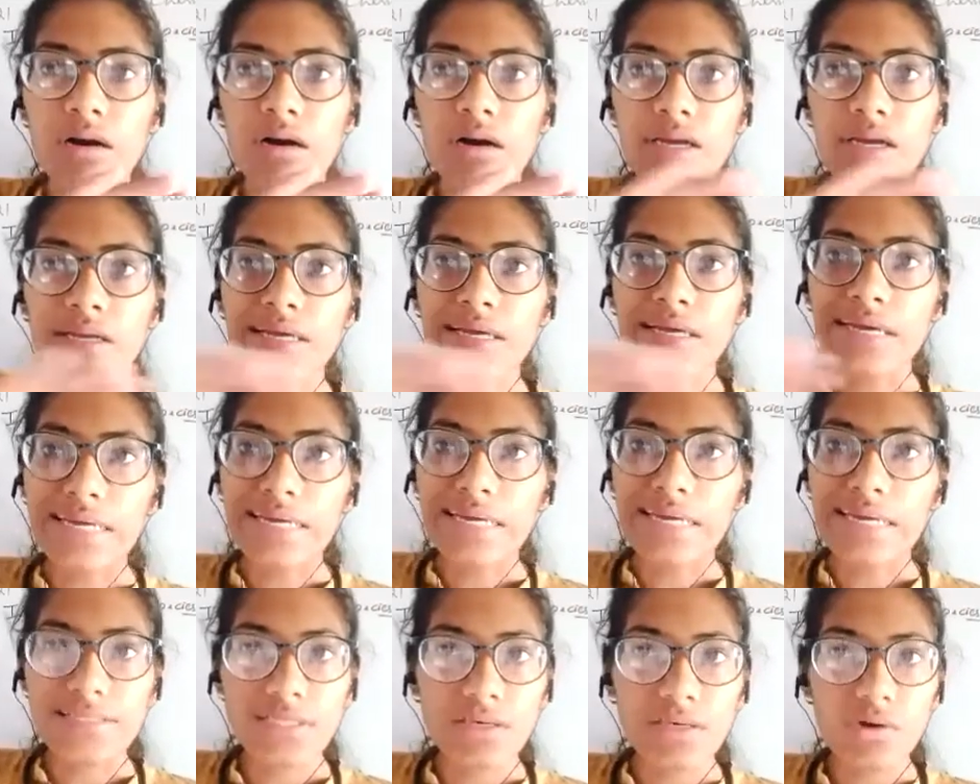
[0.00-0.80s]

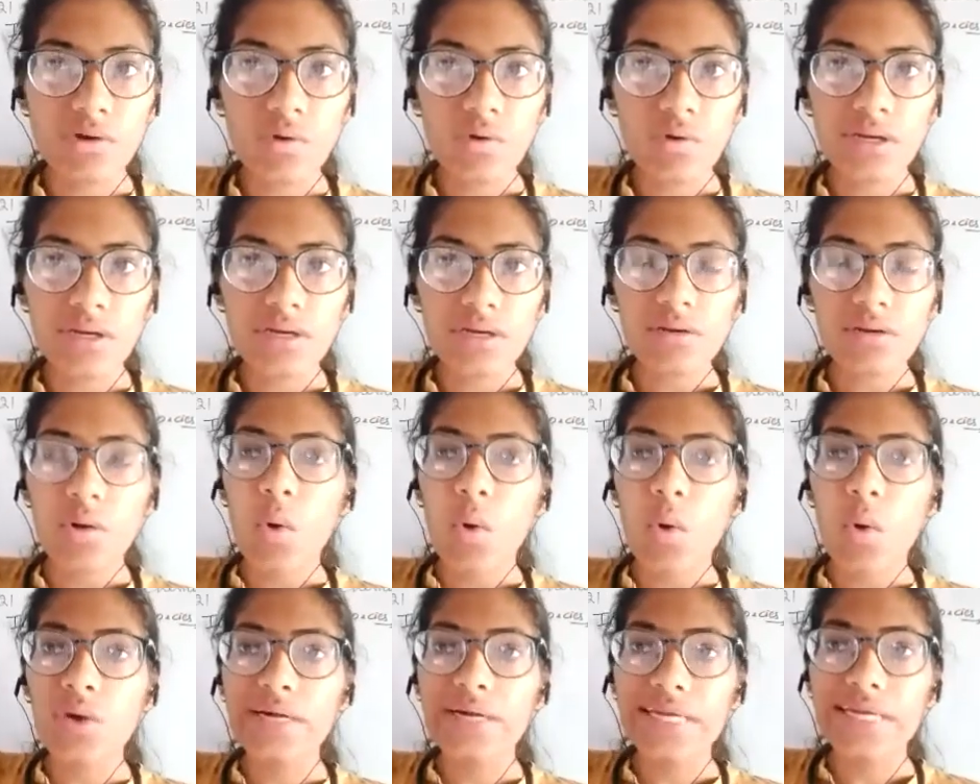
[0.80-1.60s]
increasing order
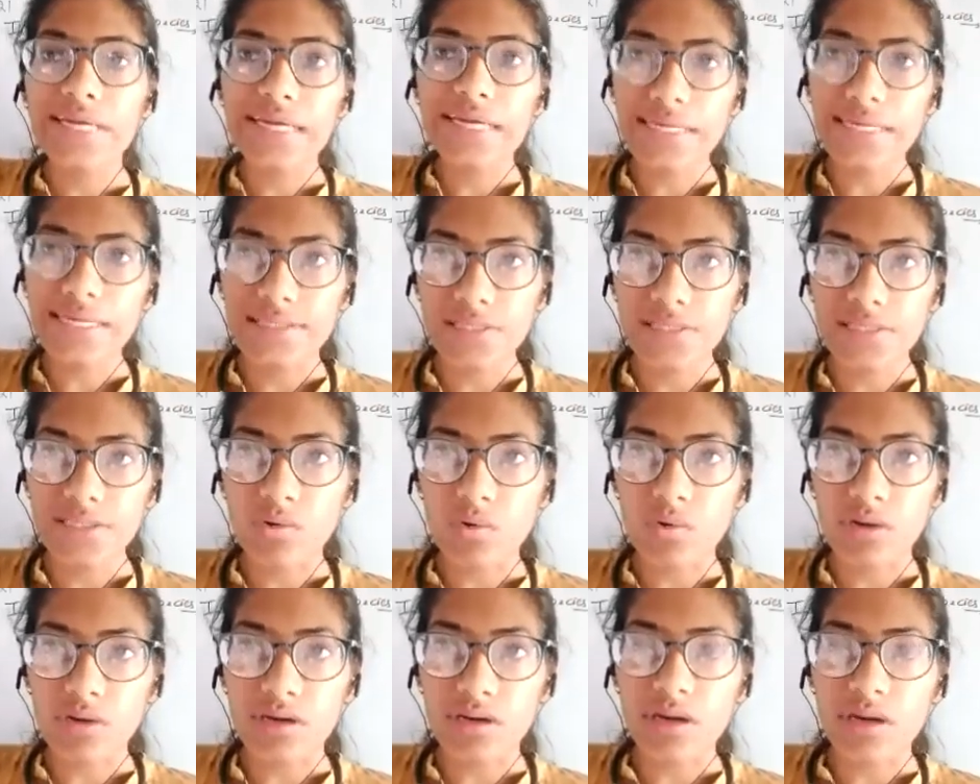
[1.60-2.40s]
or decreasing
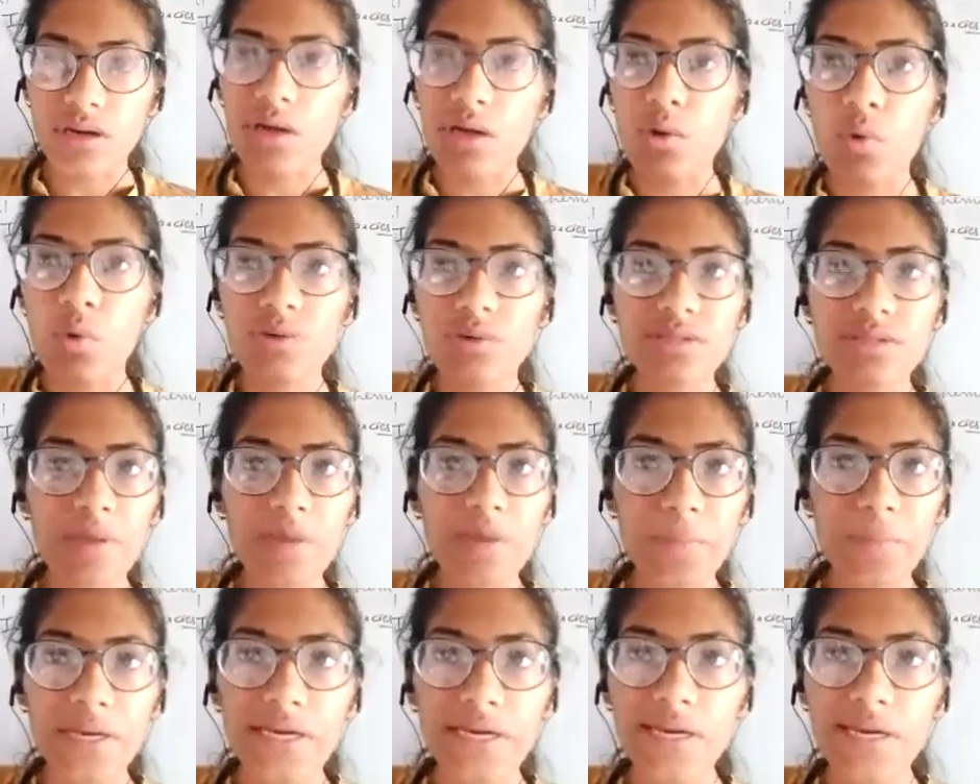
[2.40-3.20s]
order along the
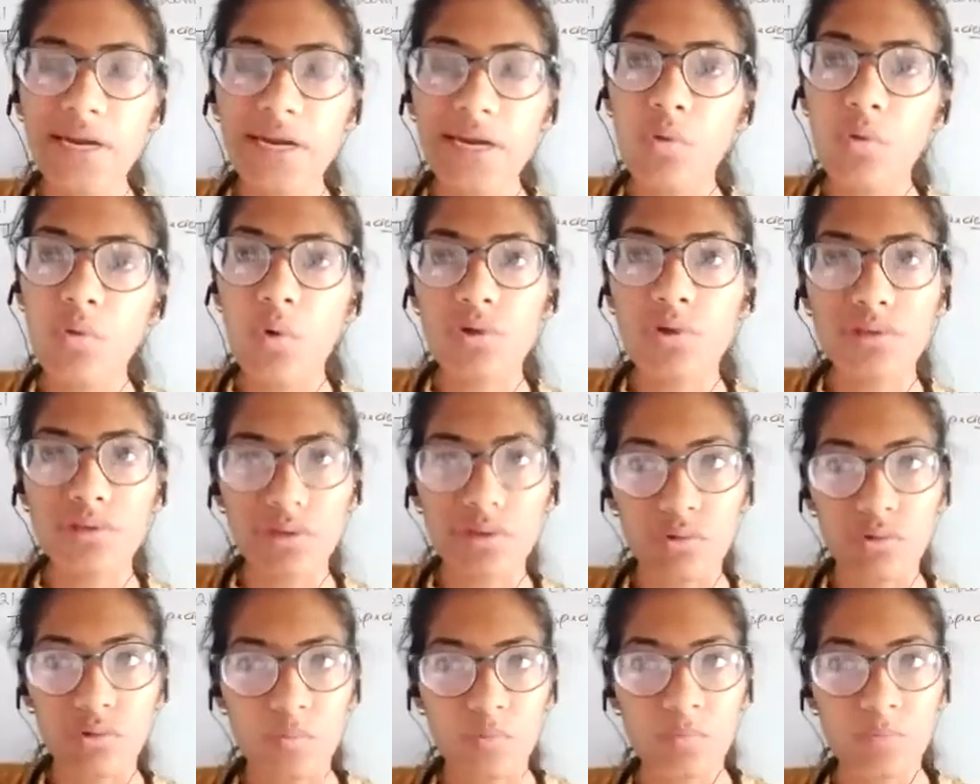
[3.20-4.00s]
period or the
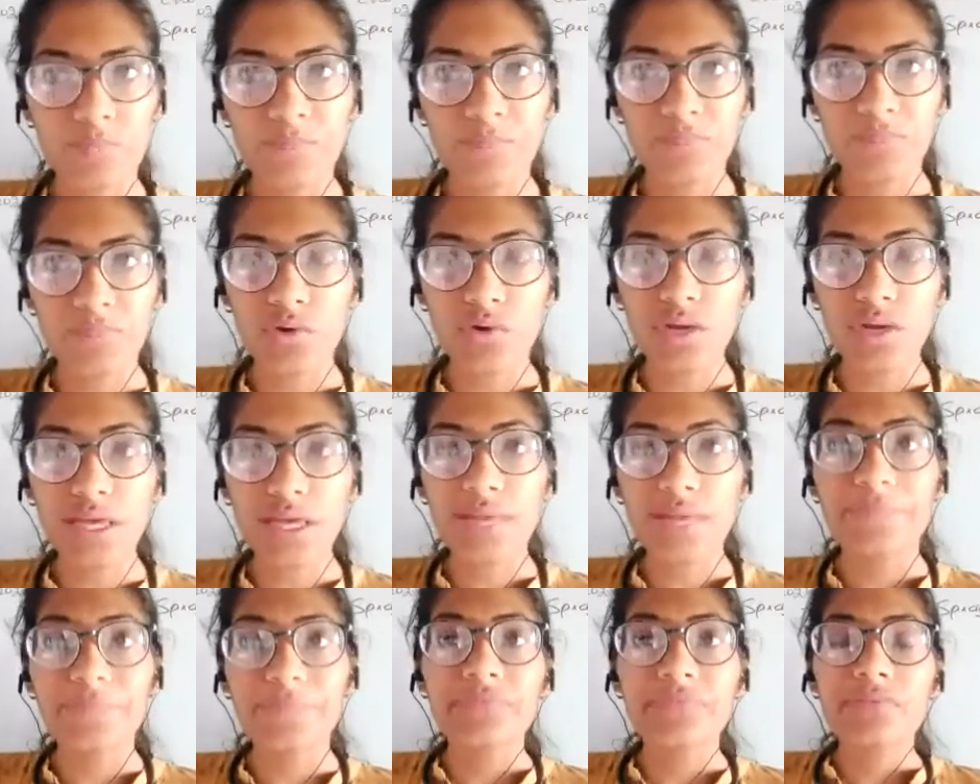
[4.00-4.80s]
group.
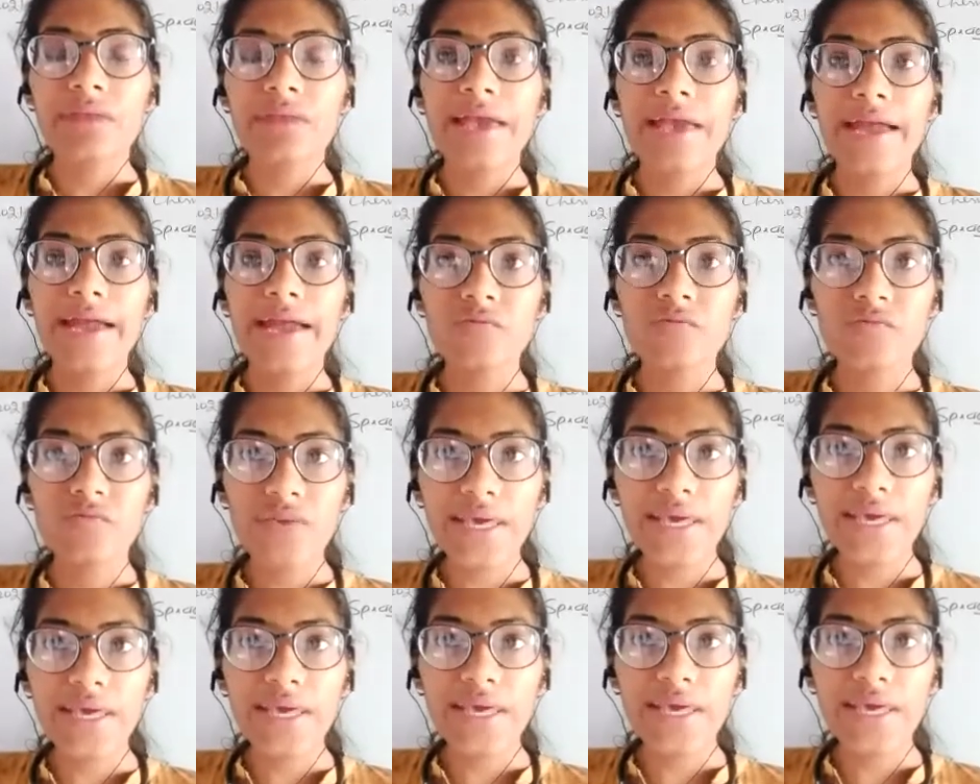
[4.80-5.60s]
Okay, and
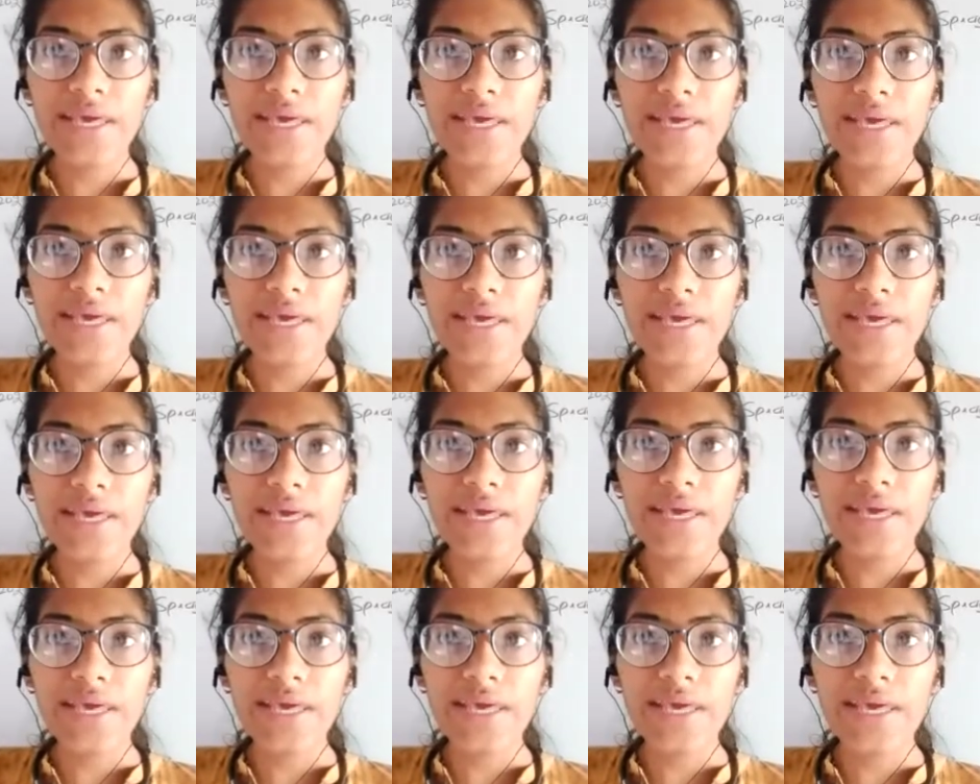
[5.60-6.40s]
we have
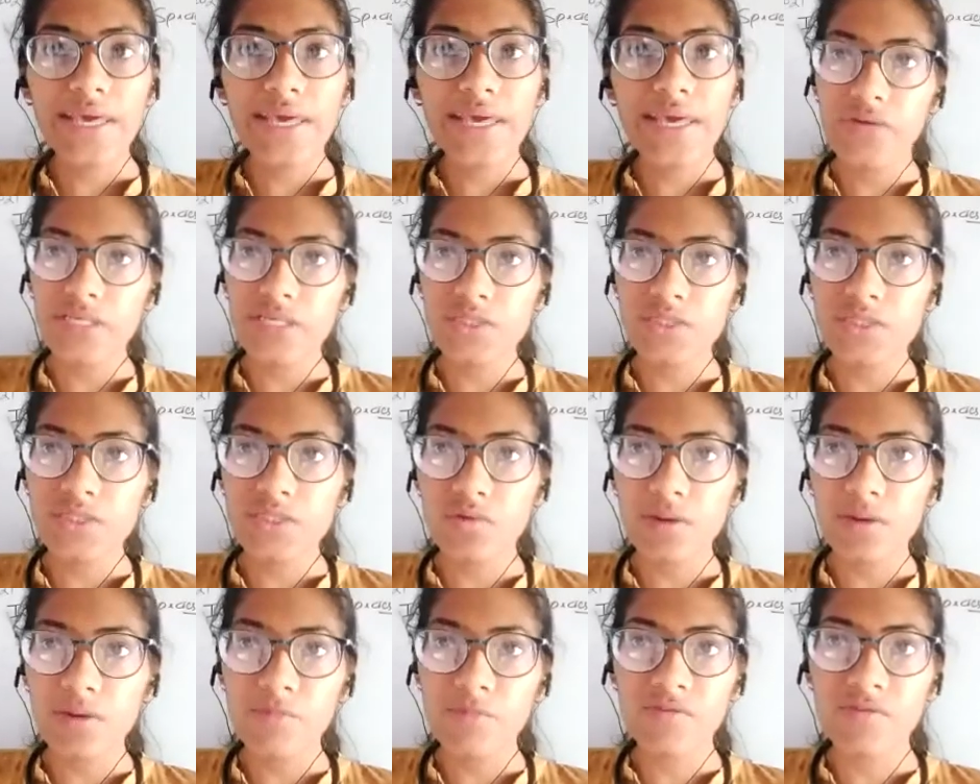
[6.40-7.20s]
also studied the
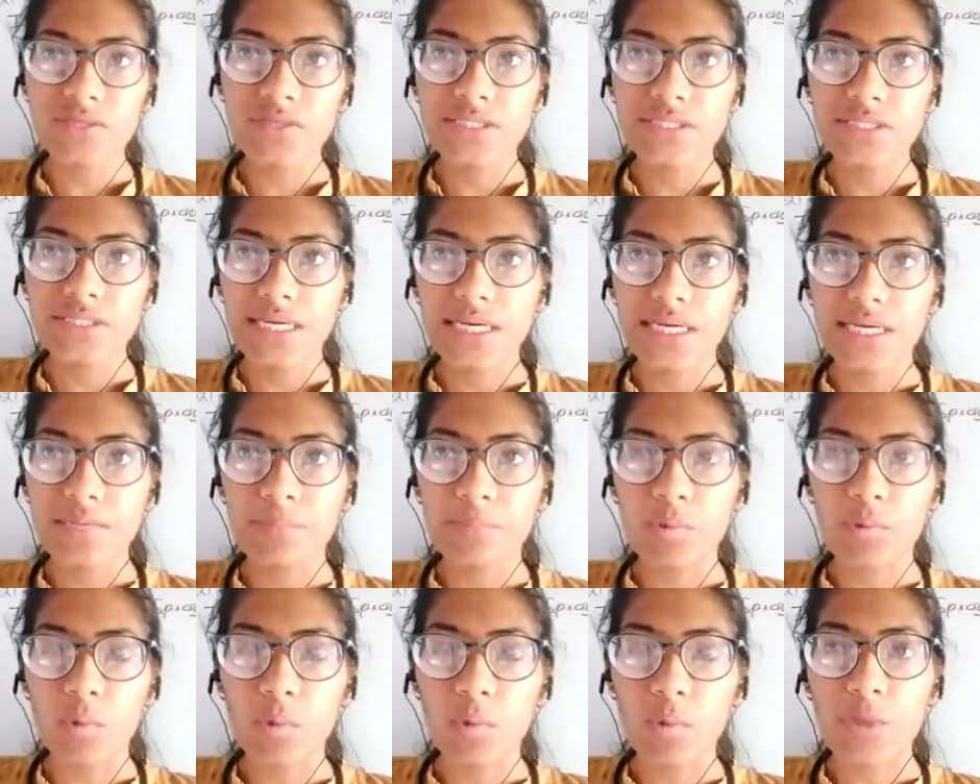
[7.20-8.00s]
first one
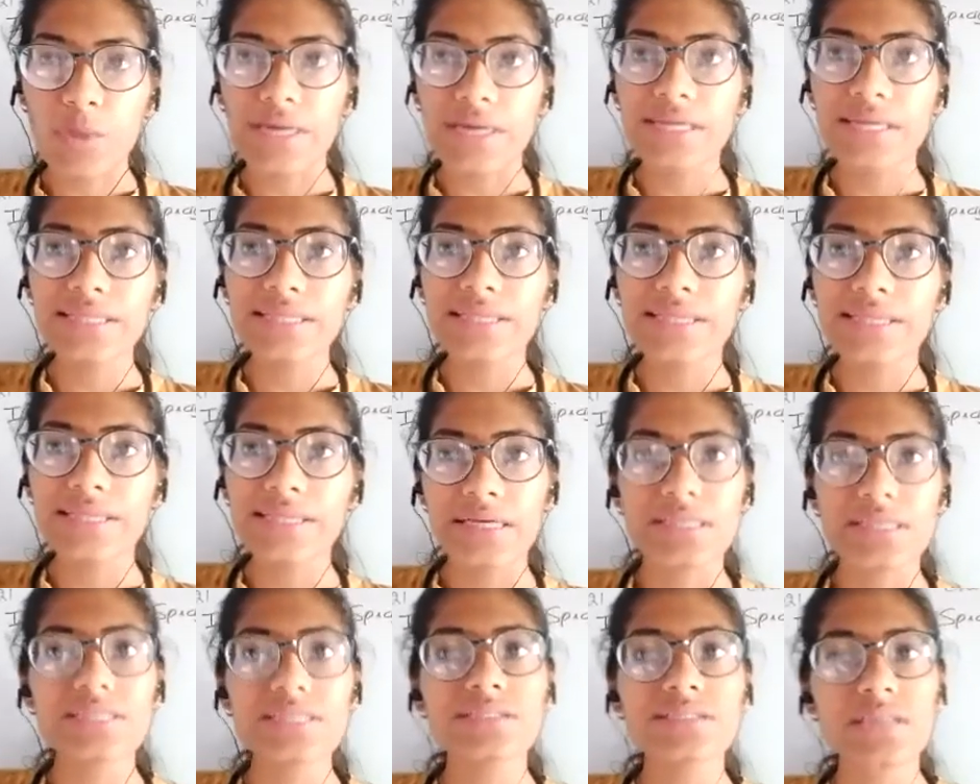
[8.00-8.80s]
physical property,
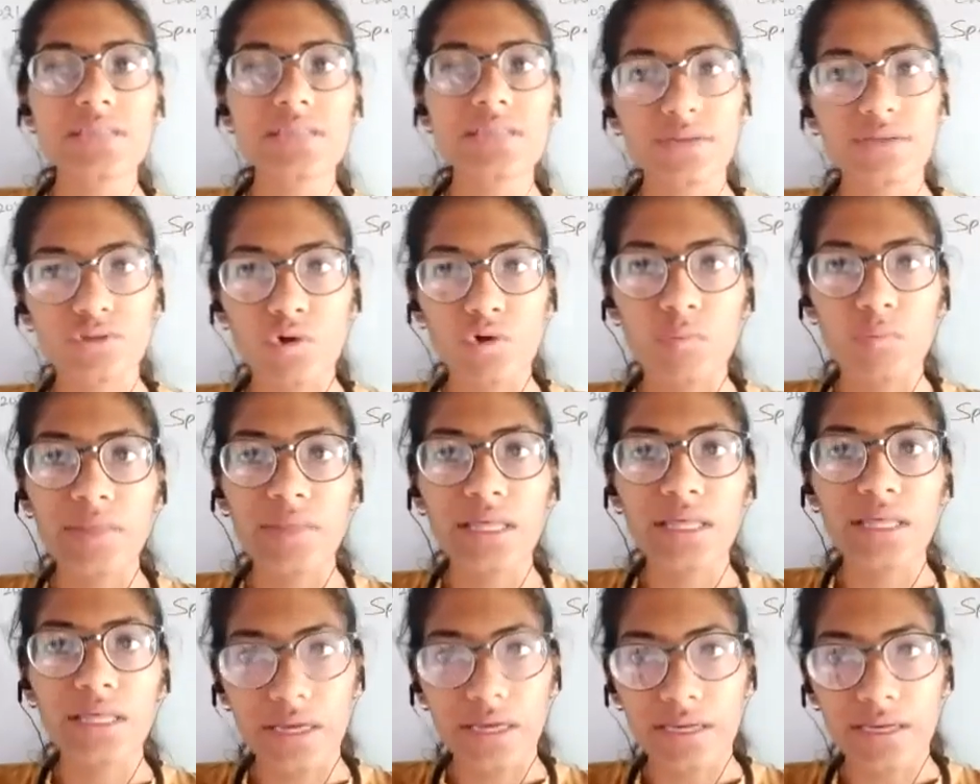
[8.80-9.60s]
that is
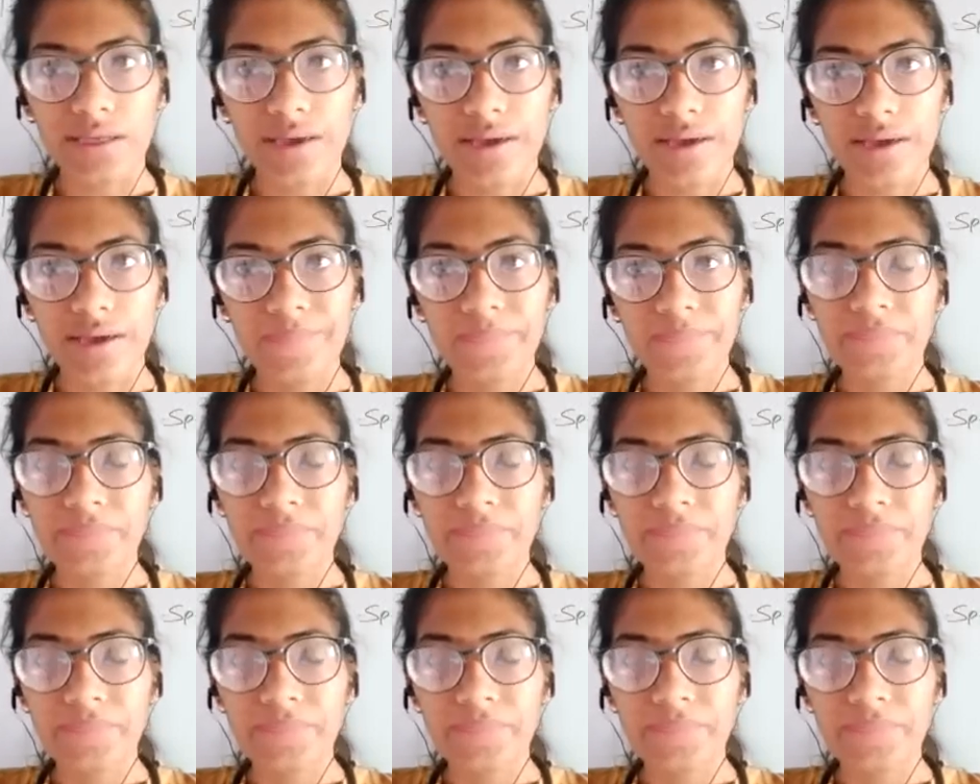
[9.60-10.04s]
atomic radii.